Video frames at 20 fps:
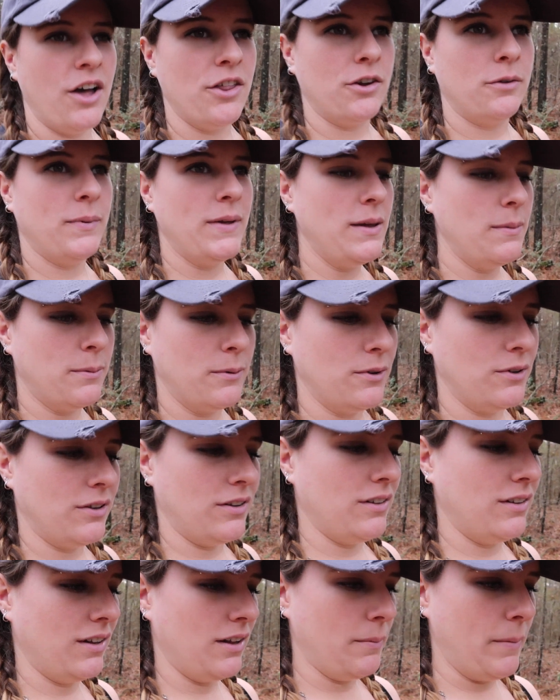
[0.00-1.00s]
other
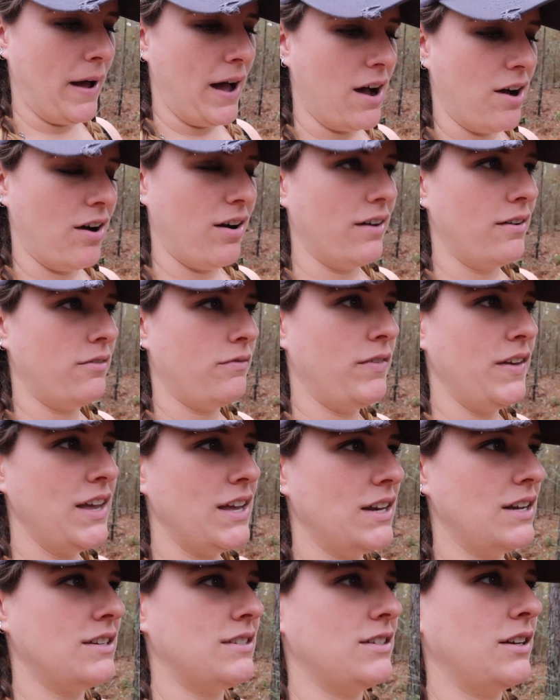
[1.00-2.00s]
people about
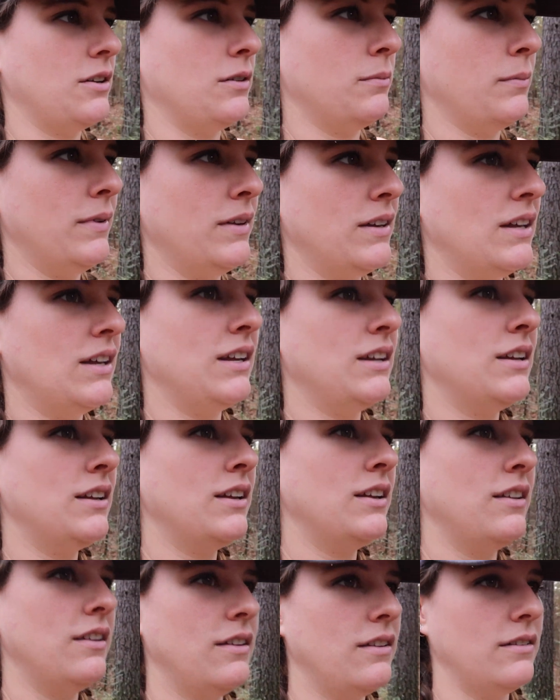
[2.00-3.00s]
veganism,
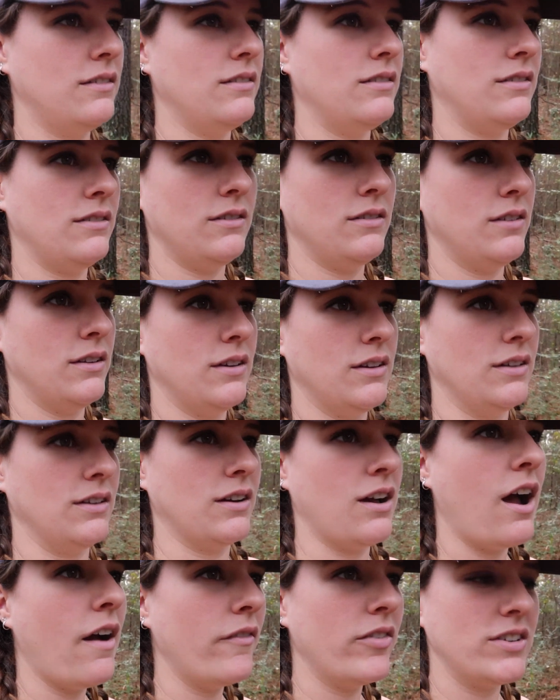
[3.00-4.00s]

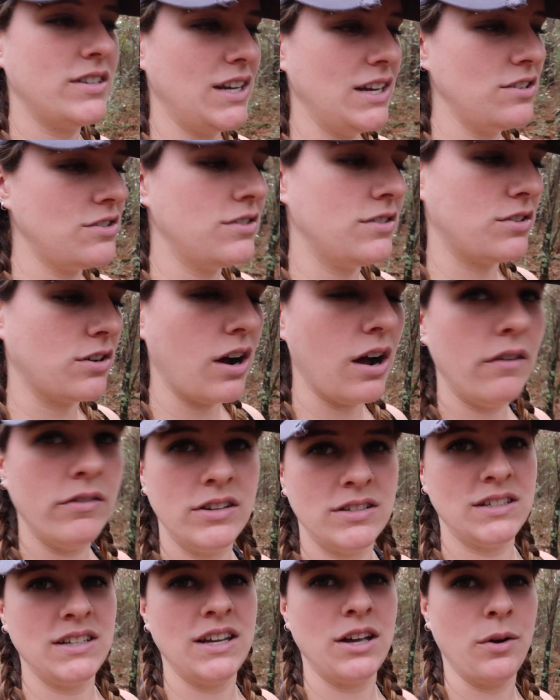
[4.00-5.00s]
the conversations are
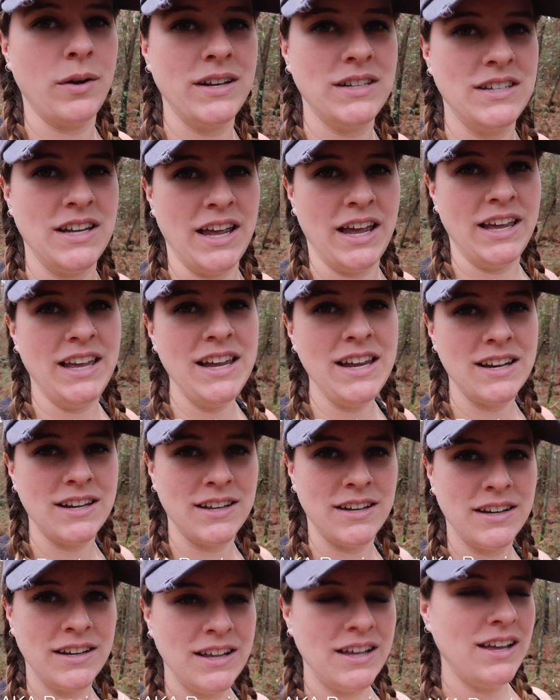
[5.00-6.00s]
obviously going to get
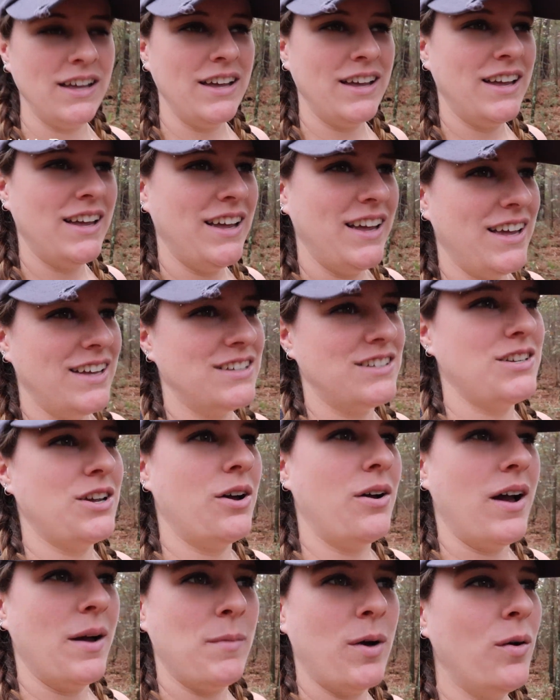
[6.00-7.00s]
heated. So
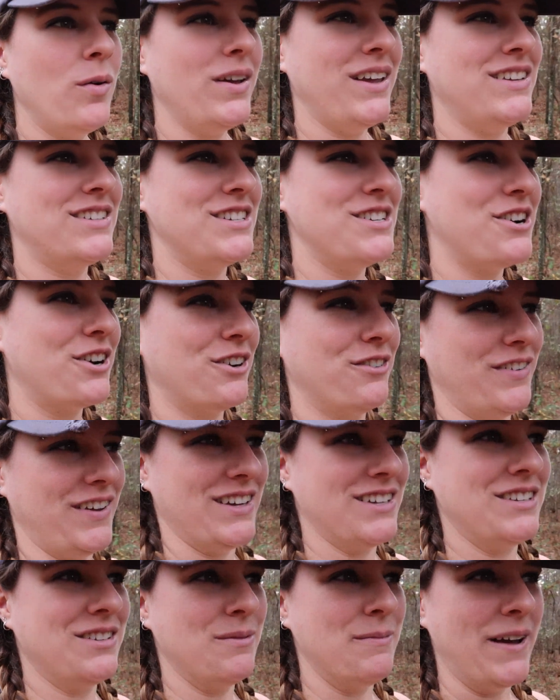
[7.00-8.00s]
I'm always
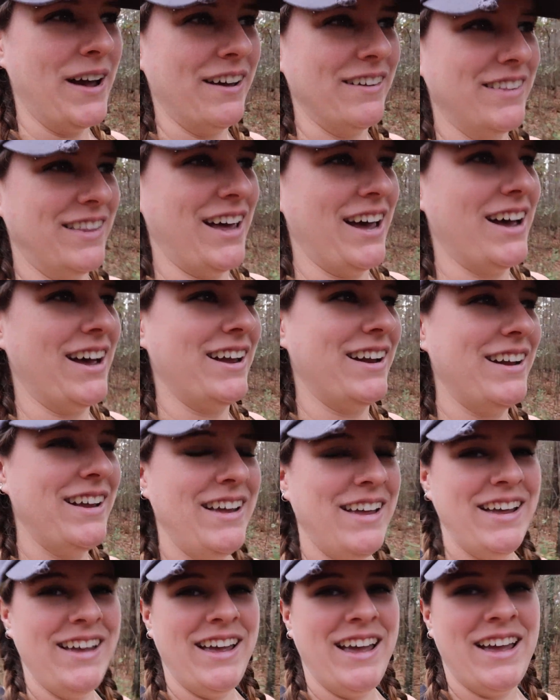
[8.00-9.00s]
nervous about that.
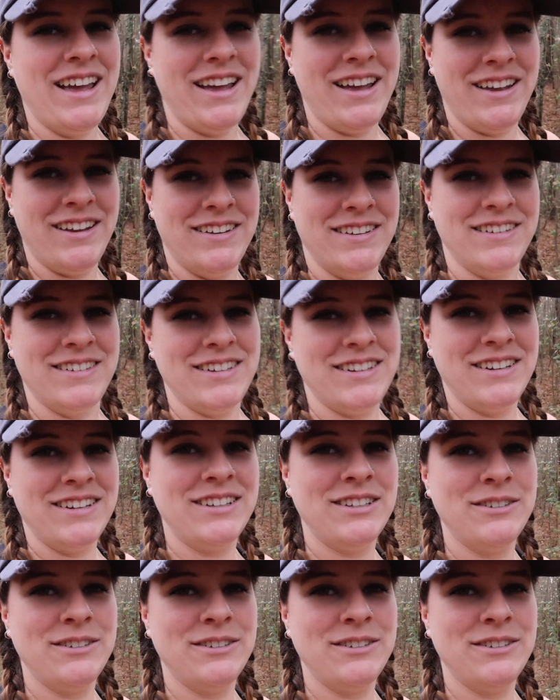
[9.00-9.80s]
And